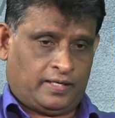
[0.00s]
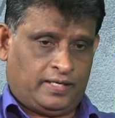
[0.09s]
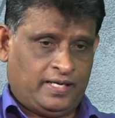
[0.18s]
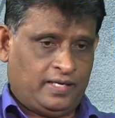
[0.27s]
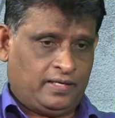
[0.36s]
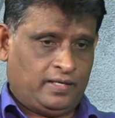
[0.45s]

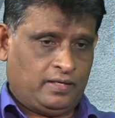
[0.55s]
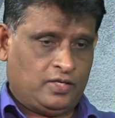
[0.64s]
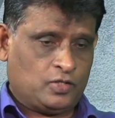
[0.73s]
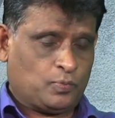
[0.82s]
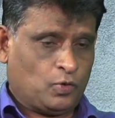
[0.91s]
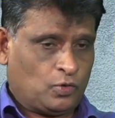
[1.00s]

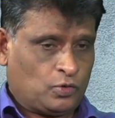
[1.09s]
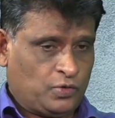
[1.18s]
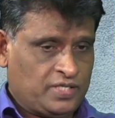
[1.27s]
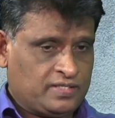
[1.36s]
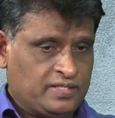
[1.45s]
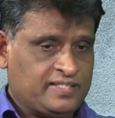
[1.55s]
he spoke to
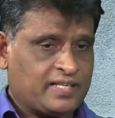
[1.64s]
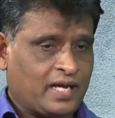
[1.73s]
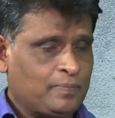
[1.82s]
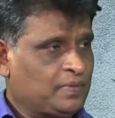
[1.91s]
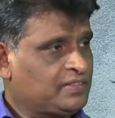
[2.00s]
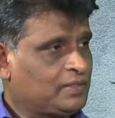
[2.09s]
his
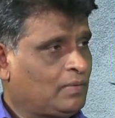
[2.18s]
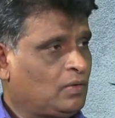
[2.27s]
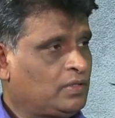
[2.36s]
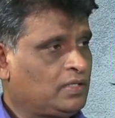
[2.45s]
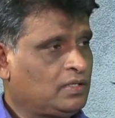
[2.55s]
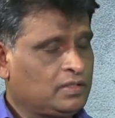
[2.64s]
disciples
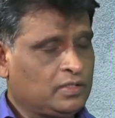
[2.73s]
about